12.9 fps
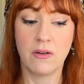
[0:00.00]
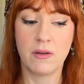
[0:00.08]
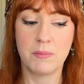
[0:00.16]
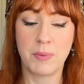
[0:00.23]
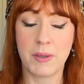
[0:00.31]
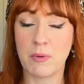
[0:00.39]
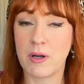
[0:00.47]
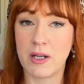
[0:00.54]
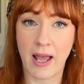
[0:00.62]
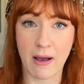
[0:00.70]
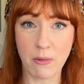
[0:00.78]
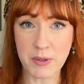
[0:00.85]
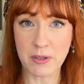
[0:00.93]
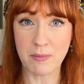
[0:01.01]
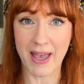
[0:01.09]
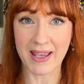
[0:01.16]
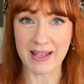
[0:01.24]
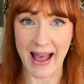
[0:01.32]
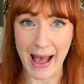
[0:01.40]
people can help you
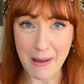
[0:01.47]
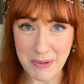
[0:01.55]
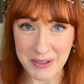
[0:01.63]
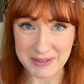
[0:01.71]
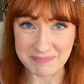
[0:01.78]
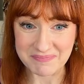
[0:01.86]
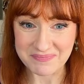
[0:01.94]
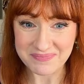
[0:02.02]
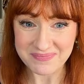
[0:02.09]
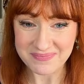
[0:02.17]
make it happen.